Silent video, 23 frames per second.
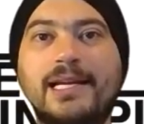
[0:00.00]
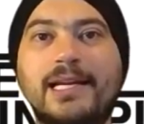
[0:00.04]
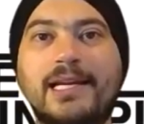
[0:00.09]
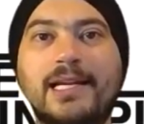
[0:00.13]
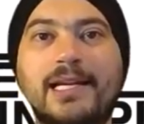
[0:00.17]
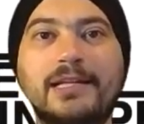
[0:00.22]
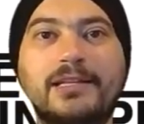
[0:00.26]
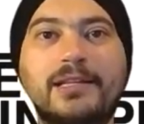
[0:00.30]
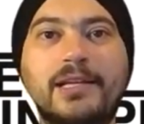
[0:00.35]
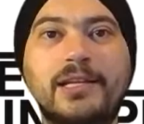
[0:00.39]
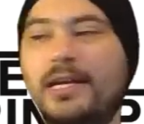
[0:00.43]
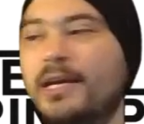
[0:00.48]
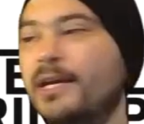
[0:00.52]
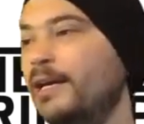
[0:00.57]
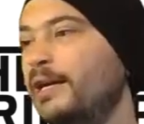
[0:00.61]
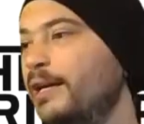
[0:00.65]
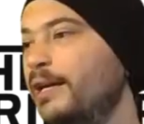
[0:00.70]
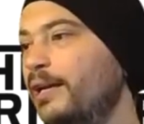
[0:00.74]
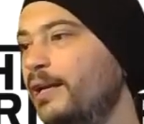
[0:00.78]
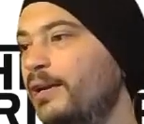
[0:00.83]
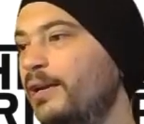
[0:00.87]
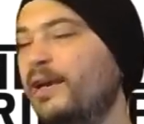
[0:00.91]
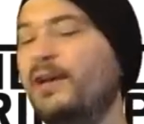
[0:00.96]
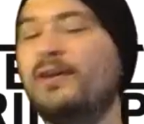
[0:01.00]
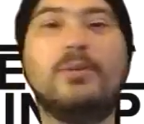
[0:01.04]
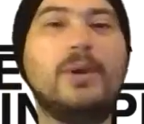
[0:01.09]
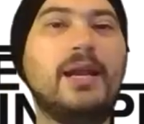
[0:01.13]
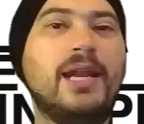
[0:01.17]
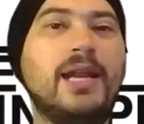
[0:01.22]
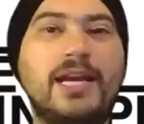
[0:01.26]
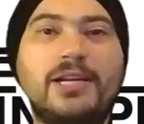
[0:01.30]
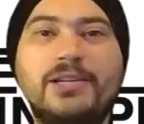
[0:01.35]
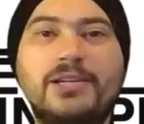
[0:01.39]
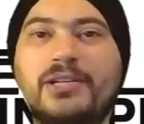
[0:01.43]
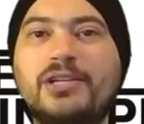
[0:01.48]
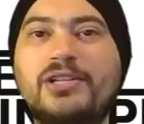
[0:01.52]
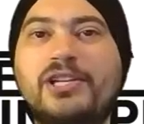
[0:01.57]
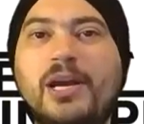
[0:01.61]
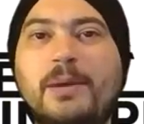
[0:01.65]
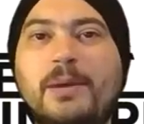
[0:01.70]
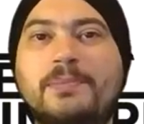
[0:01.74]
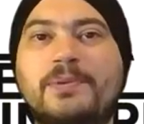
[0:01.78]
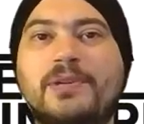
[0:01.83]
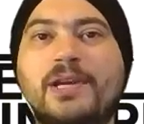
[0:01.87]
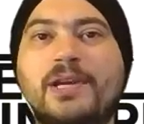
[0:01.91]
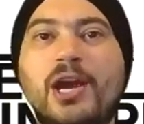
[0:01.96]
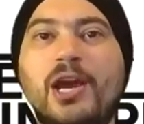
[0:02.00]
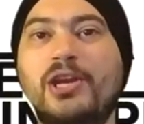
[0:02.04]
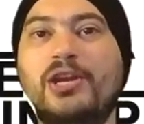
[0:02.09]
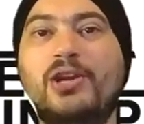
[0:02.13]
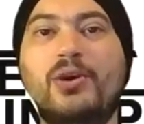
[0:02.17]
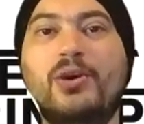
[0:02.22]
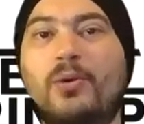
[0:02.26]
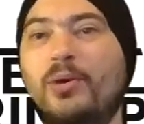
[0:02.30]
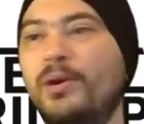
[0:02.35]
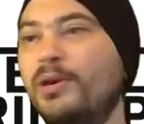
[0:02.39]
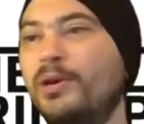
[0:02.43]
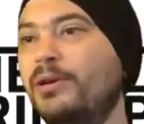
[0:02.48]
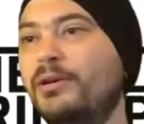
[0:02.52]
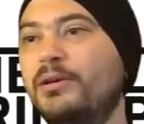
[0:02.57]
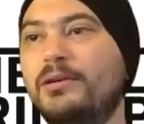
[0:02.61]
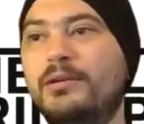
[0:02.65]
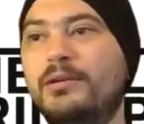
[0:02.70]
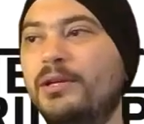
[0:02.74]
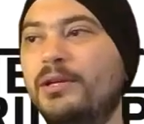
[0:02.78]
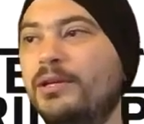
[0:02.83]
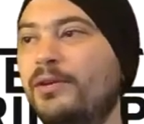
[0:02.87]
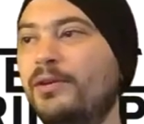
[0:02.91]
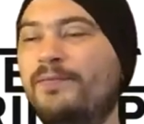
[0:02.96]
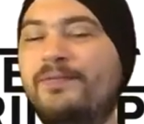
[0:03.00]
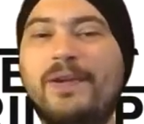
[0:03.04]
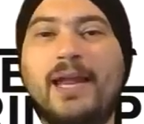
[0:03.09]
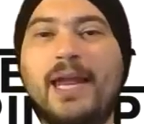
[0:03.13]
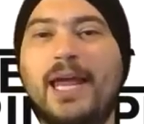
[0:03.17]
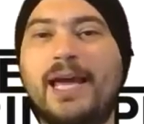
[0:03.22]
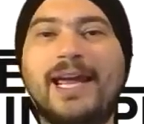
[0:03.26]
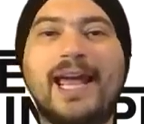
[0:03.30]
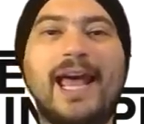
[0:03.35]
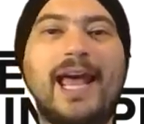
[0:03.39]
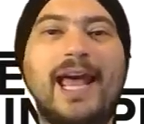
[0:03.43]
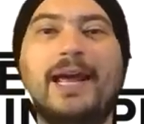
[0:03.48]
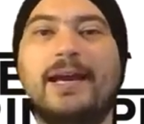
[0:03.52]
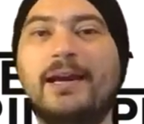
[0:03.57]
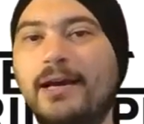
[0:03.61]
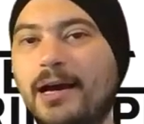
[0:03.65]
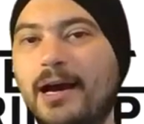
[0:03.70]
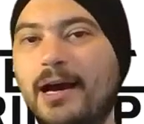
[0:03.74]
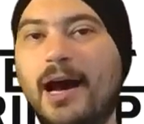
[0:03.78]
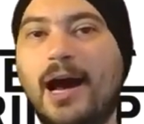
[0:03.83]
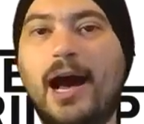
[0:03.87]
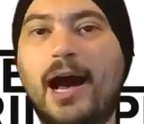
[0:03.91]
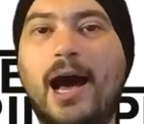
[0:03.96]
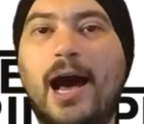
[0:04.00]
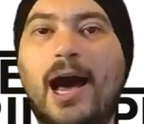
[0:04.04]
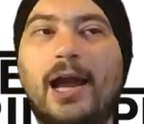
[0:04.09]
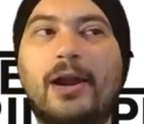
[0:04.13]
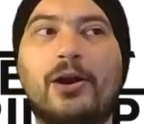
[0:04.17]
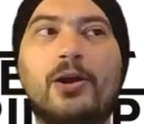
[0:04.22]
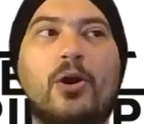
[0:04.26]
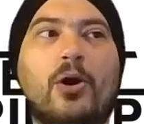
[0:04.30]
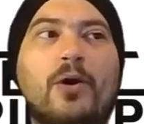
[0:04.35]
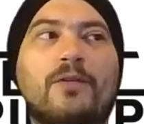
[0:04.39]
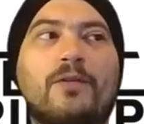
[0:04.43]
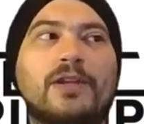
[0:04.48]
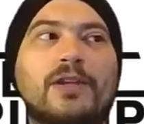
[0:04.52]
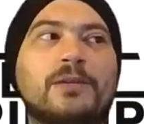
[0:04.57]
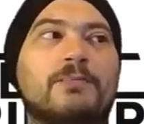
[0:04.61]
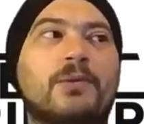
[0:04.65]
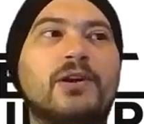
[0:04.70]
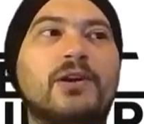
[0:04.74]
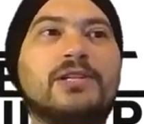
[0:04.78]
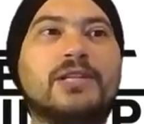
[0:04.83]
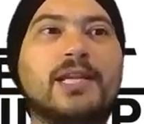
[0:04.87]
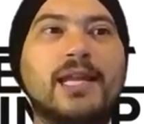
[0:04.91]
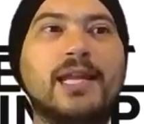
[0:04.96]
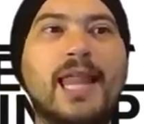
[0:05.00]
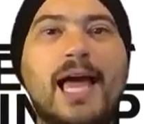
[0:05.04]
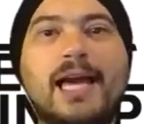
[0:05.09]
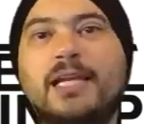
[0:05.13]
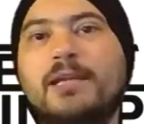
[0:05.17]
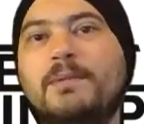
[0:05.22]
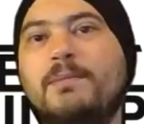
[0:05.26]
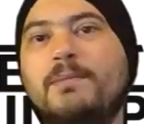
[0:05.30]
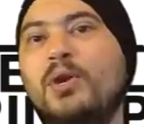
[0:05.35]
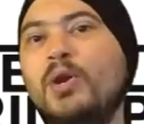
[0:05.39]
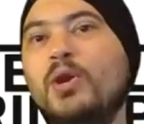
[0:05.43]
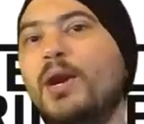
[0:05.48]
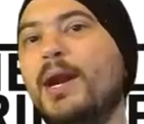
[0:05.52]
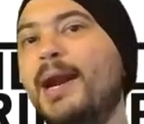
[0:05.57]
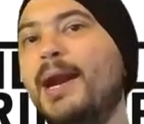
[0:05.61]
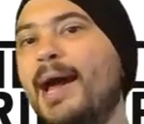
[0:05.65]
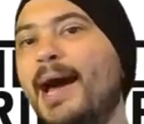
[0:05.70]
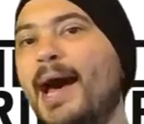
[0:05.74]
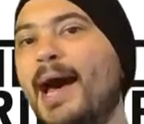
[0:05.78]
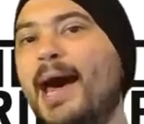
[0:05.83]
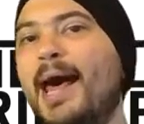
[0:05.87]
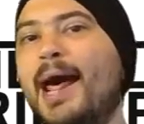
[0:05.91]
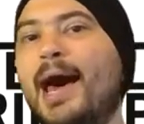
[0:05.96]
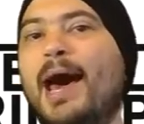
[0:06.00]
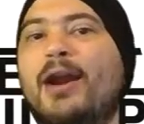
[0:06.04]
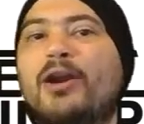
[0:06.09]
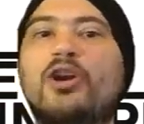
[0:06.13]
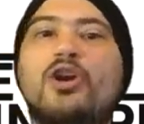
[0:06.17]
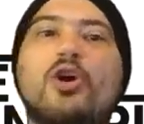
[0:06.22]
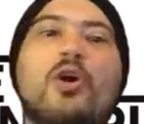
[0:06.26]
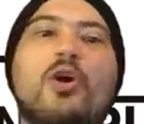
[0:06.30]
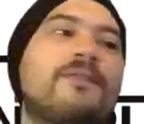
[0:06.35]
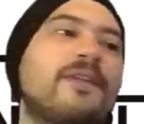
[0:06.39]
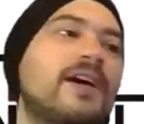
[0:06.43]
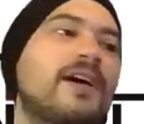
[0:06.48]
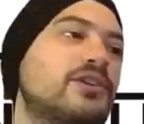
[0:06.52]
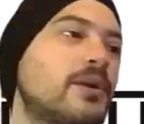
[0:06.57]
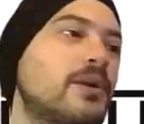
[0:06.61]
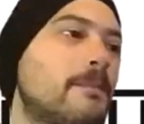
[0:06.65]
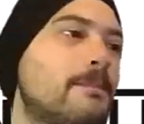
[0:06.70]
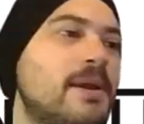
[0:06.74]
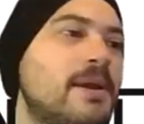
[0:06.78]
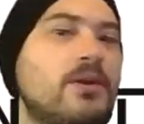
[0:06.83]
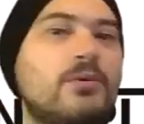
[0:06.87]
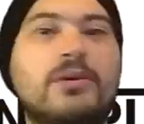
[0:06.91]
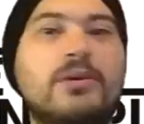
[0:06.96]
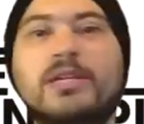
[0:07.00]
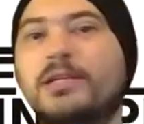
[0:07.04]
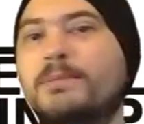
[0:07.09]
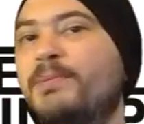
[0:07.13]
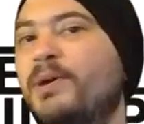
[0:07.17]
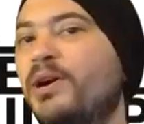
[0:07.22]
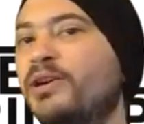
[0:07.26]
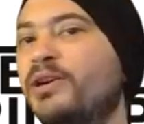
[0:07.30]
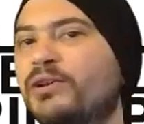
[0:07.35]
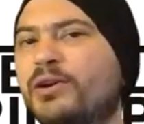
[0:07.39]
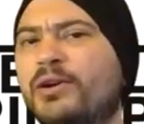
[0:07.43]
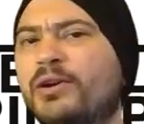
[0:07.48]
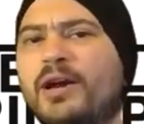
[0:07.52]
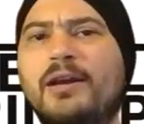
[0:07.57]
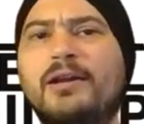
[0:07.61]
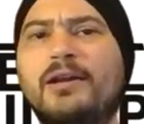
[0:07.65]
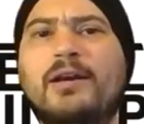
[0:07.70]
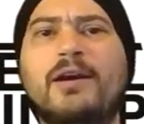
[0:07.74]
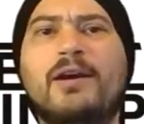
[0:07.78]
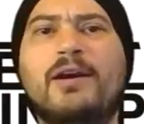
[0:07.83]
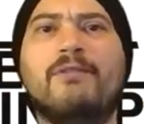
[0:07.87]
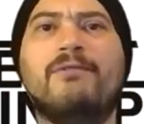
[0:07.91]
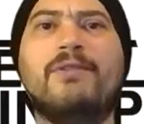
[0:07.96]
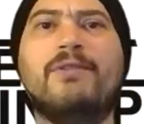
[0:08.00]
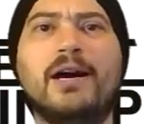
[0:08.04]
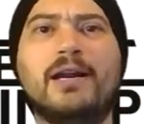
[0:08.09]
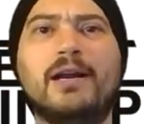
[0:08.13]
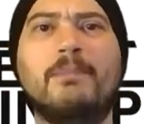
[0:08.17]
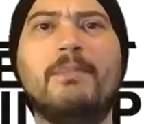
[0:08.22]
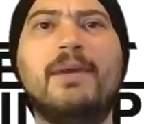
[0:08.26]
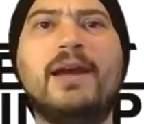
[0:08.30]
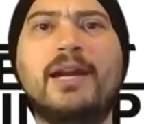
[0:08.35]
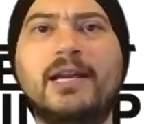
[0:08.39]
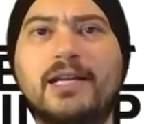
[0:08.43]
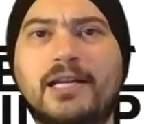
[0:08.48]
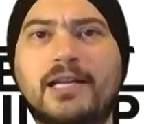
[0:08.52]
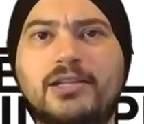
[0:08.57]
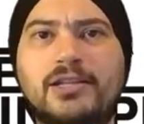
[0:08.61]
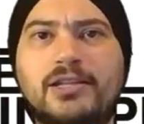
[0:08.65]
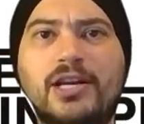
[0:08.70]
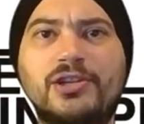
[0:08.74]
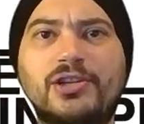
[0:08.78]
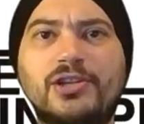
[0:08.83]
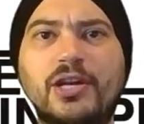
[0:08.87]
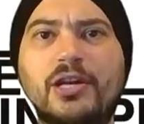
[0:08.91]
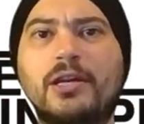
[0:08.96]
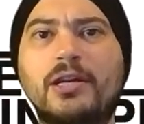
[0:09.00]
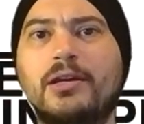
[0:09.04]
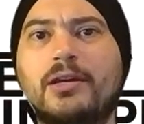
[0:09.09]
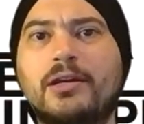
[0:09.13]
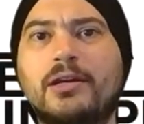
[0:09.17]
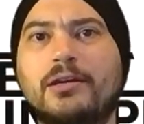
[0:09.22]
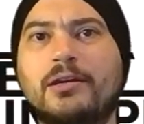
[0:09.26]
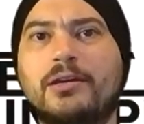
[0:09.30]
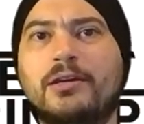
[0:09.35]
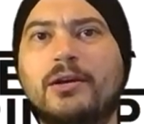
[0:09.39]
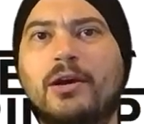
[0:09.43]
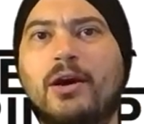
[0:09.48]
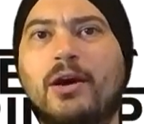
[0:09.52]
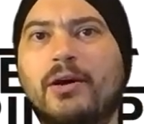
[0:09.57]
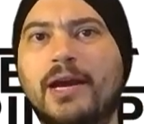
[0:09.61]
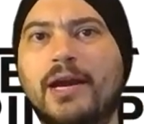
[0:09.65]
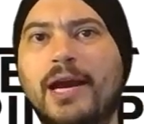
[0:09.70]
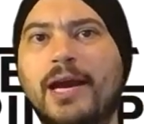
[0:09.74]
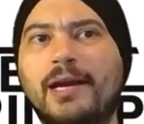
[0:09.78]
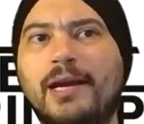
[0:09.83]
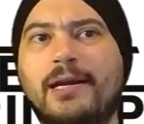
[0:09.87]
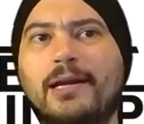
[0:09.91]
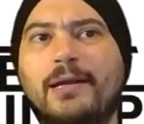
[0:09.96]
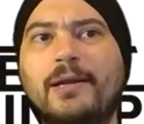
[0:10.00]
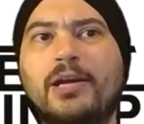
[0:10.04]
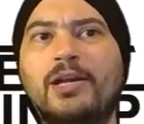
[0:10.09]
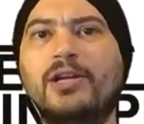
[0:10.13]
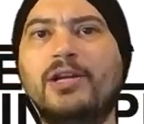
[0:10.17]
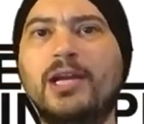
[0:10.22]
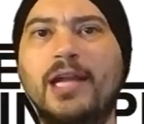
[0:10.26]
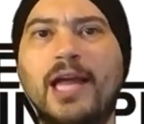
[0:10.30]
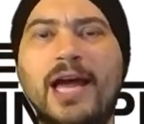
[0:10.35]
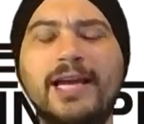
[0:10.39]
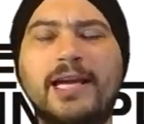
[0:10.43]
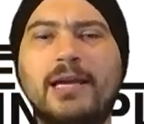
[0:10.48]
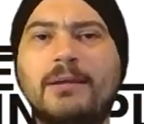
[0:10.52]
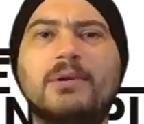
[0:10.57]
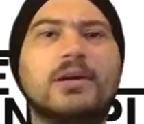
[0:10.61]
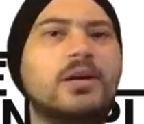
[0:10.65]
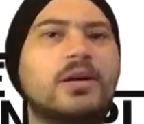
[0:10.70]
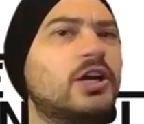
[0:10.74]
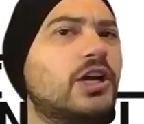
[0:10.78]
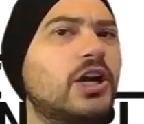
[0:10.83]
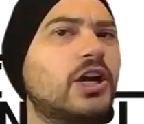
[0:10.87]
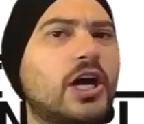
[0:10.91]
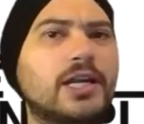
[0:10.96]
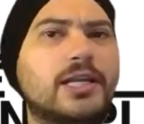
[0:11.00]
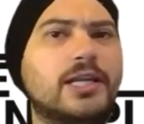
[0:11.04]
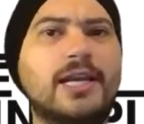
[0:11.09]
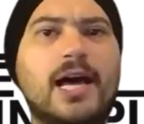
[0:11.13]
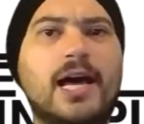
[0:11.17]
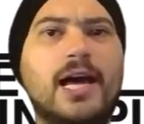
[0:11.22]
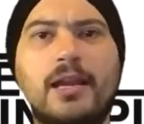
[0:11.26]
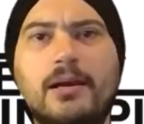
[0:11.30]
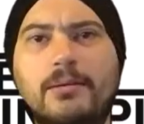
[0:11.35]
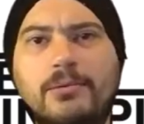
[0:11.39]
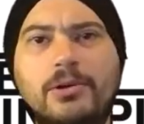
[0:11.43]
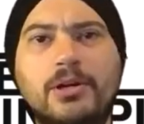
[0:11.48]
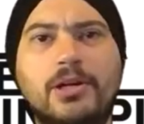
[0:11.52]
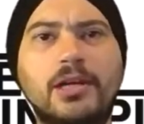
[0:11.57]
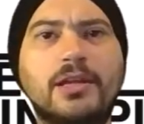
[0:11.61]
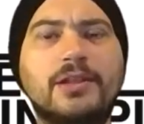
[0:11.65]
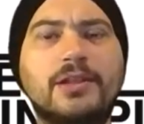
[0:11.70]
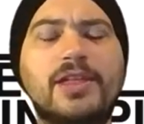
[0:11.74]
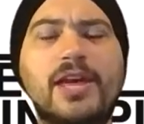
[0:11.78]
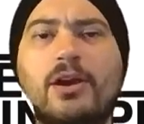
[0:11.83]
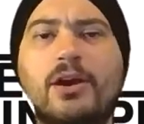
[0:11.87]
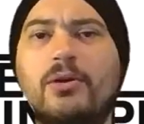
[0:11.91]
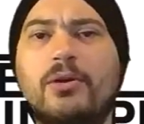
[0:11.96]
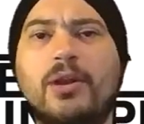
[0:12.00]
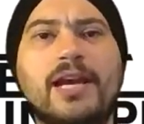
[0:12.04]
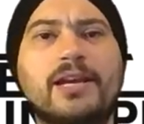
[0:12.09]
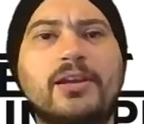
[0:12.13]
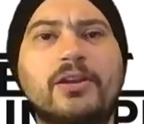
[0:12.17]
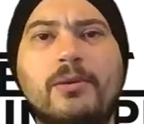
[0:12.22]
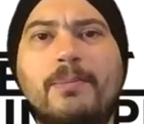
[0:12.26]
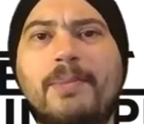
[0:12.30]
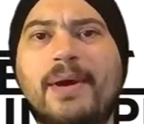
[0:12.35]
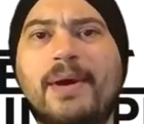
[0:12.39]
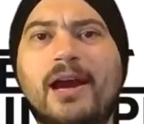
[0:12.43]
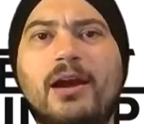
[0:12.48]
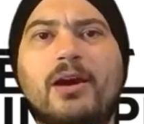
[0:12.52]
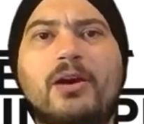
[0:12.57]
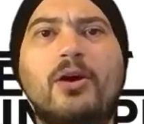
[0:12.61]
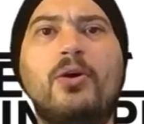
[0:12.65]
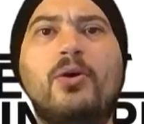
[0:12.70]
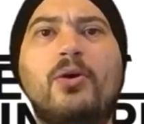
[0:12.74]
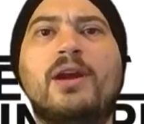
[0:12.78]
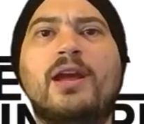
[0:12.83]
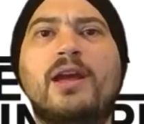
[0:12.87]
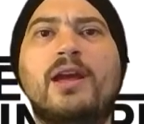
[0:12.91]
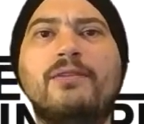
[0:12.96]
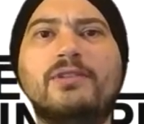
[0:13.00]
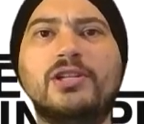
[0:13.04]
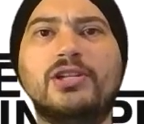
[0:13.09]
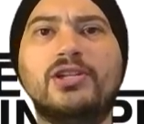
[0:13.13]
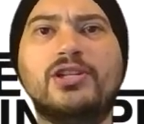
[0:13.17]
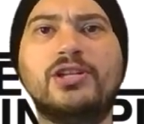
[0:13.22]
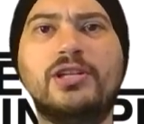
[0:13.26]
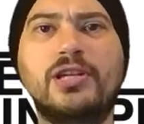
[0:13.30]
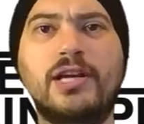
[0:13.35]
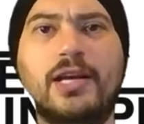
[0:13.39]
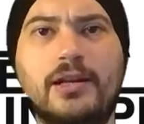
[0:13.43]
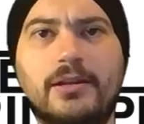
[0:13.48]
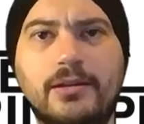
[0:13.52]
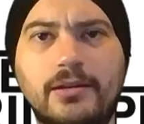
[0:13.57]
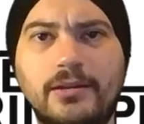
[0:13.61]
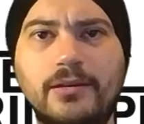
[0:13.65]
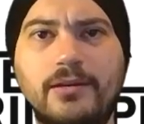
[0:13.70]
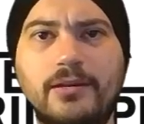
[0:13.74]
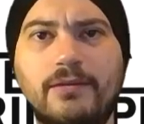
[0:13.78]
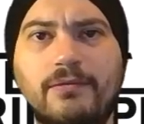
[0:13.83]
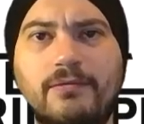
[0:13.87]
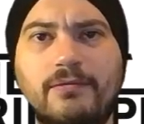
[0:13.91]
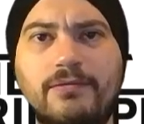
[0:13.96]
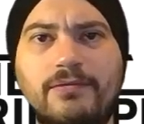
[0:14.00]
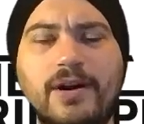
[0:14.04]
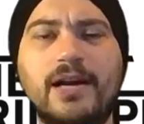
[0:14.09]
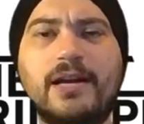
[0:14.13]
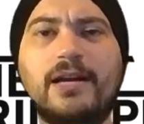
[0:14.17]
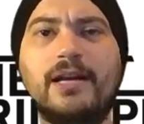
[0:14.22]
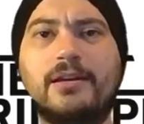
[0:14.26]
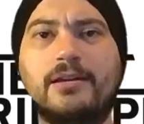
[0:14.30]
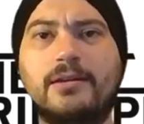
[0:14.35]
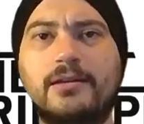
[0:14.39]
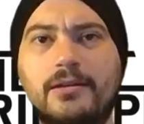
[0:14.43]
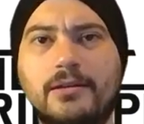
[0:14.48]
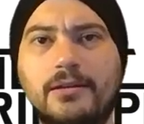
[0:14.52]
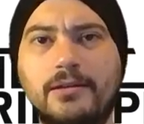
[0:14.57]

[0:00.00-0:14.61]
Listen, in relationships, you feel like, hey, I don't know if this person likes me or not. I don't know if I should be with this person or not. Fucking make a decision. Okay? You like him? Good. Tell them. They don't like you back? Who gives a shit? Fuck it.